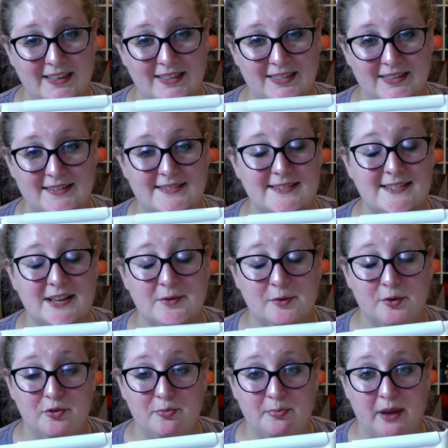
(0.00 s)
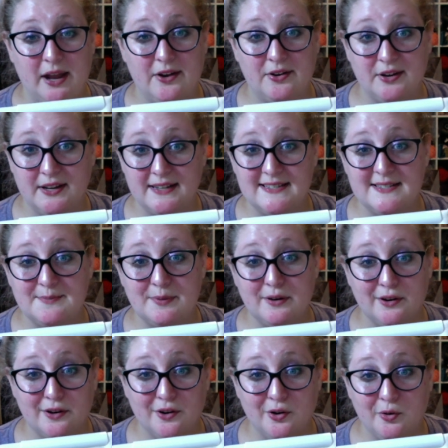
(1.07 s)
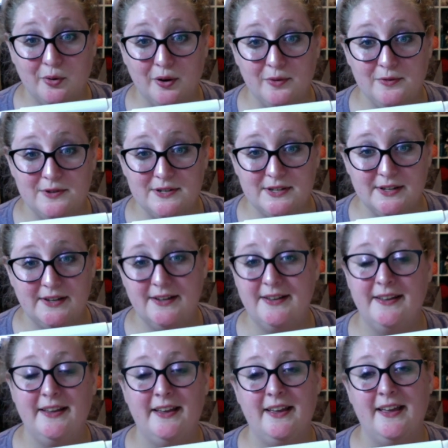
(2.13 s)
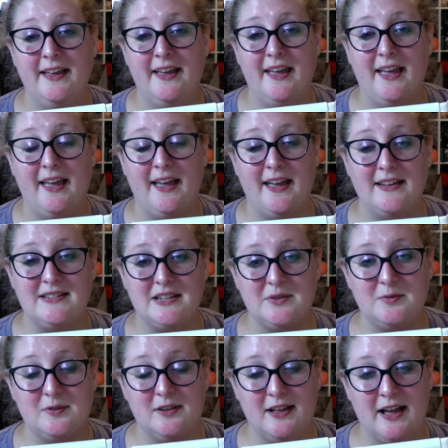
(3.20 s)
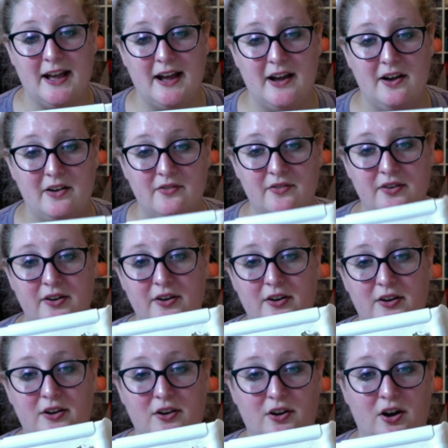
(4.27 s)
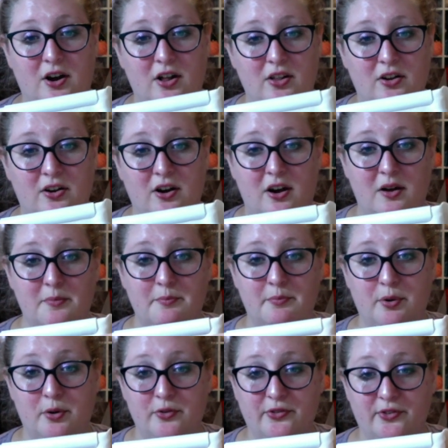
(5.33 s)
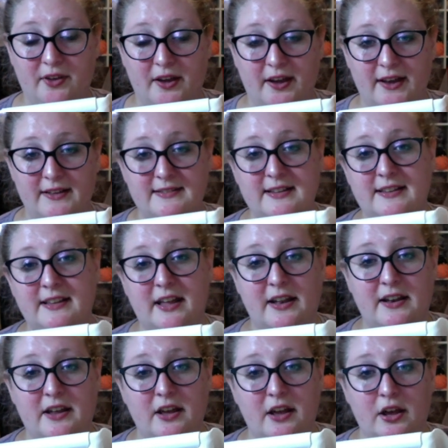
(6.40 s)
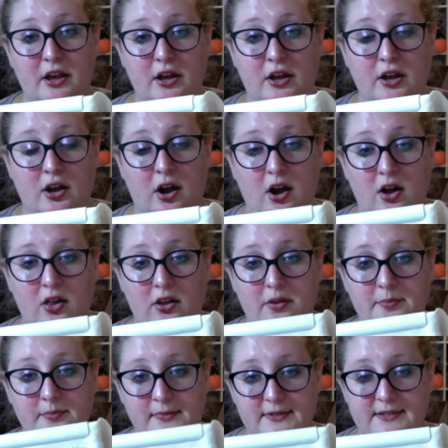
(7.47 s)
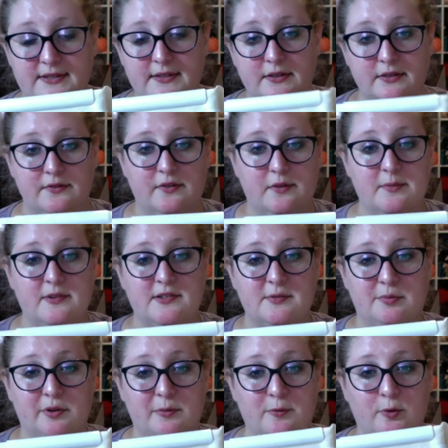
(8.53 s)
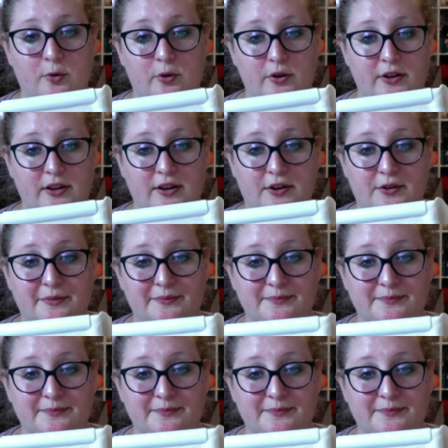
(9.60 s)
This is a Ruth Bader Ginsburg quote, and it will have her collar on both sides, and then columns from the Supreme Court here.